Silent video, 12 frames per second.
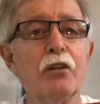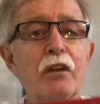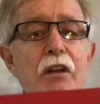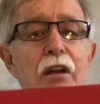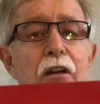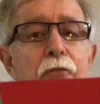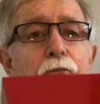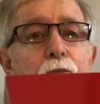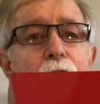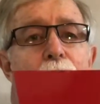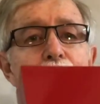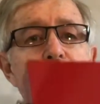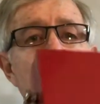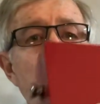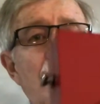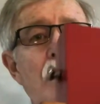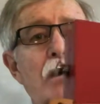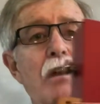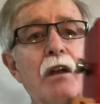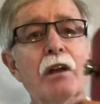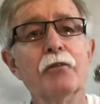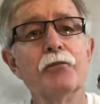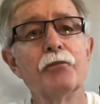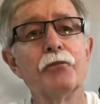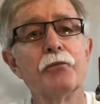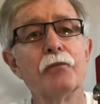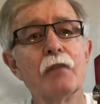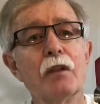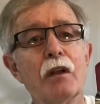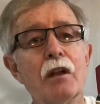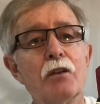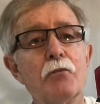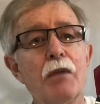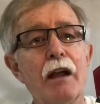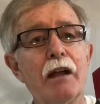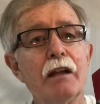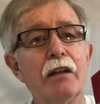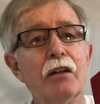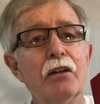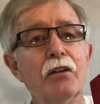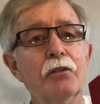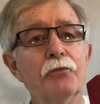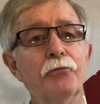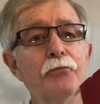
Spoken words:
to get it. Okay, got the back here.